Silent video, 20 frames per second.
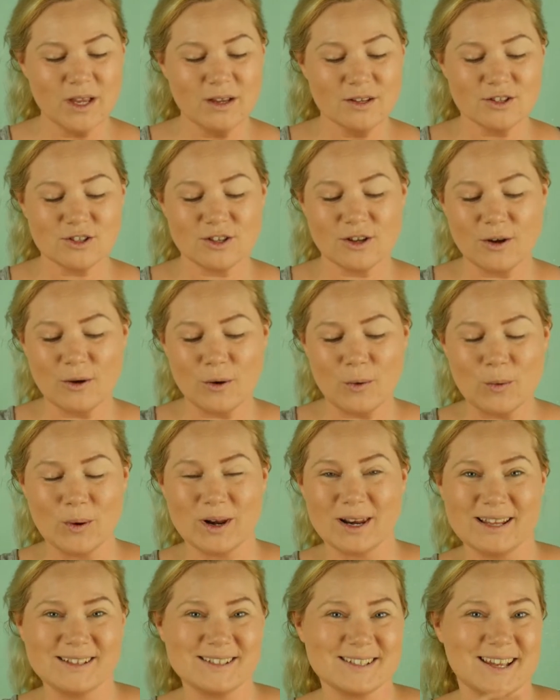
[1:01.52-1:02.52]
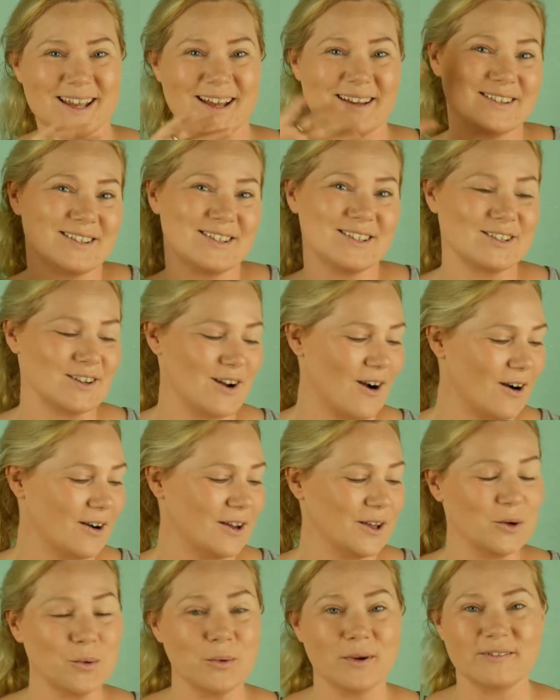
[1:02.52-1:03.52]
So let's get
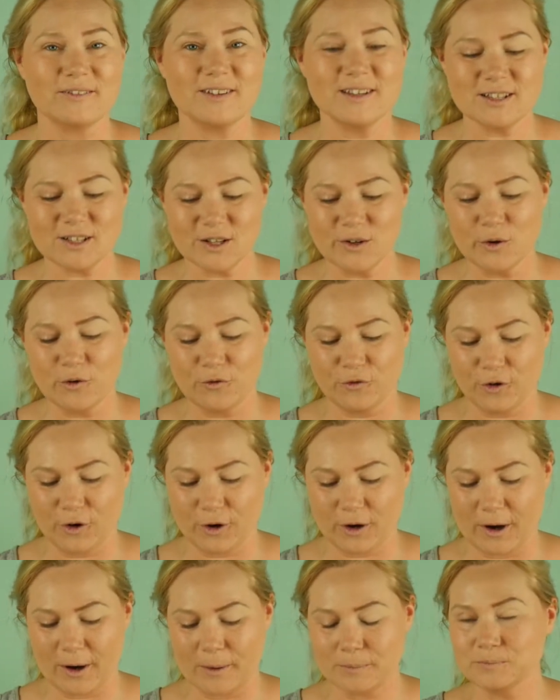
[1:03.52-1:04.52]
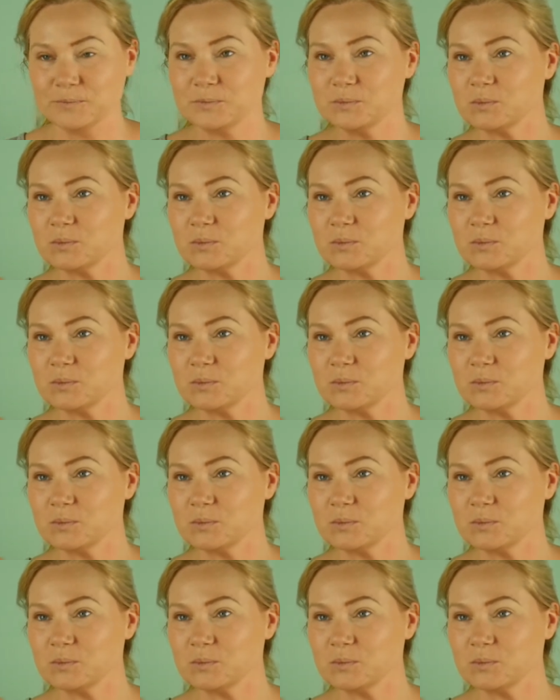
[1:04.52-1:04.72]
started with this look further.